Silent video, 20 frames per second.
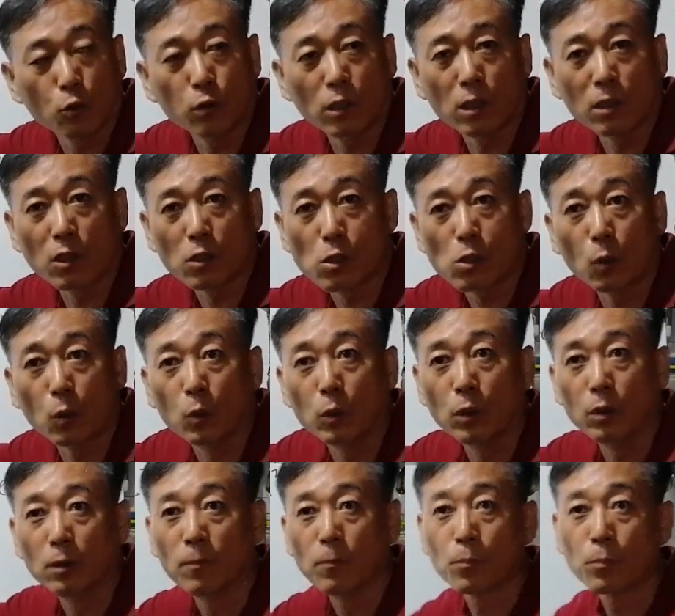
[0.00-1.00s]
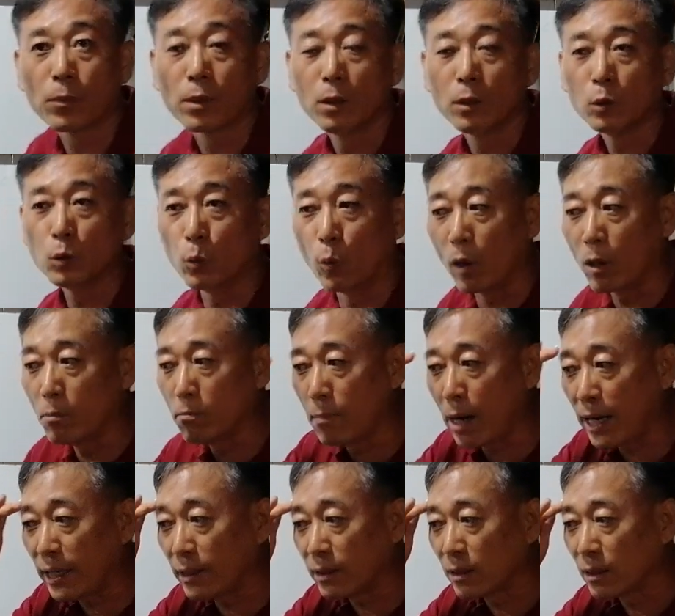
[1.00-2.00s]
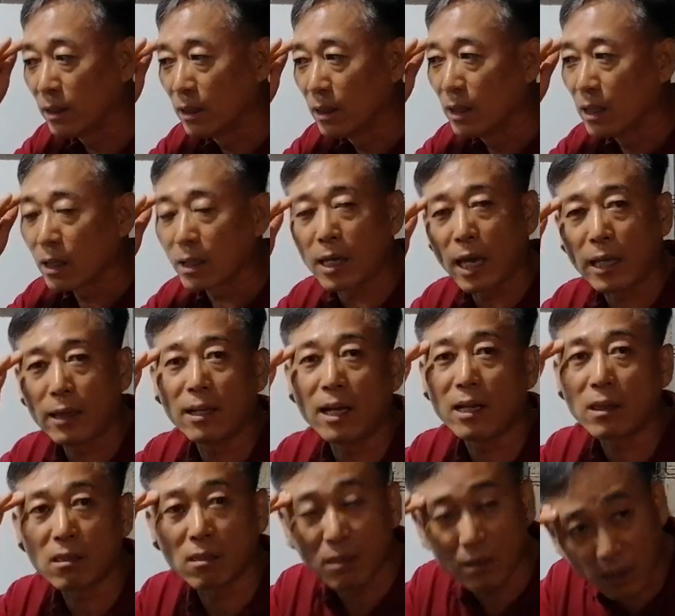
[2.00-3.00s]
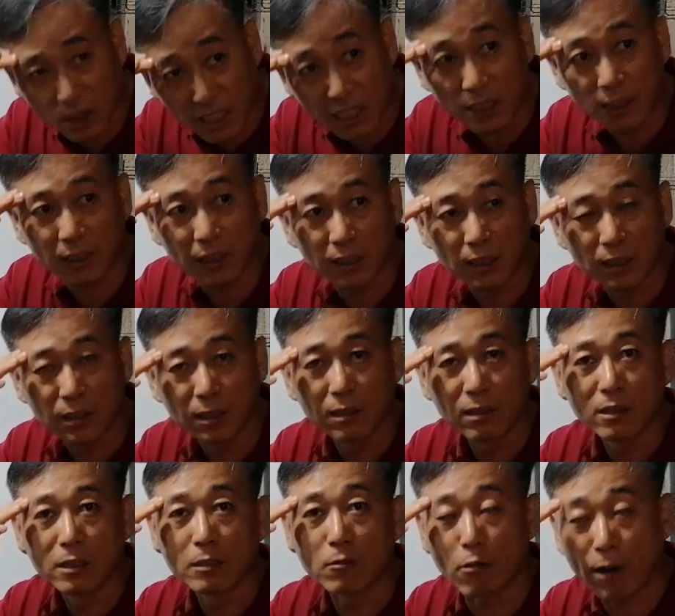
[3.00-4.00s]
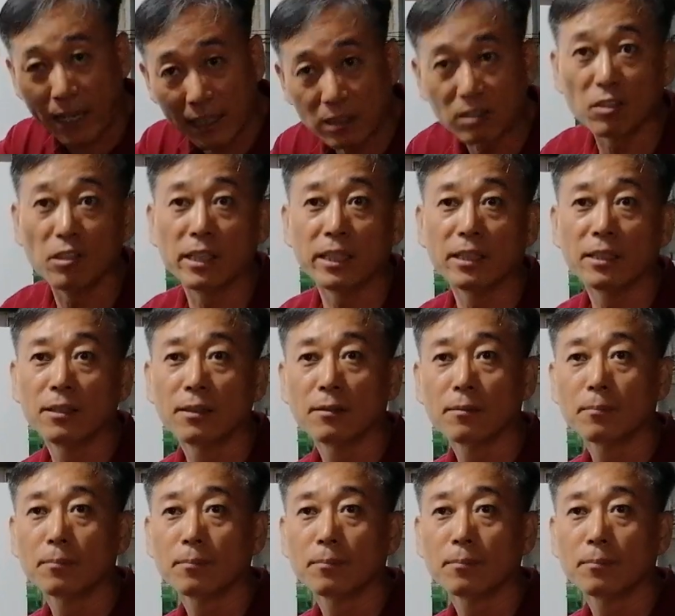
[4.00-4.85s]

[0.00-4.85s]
to the soul. Your mind cannot think rightly.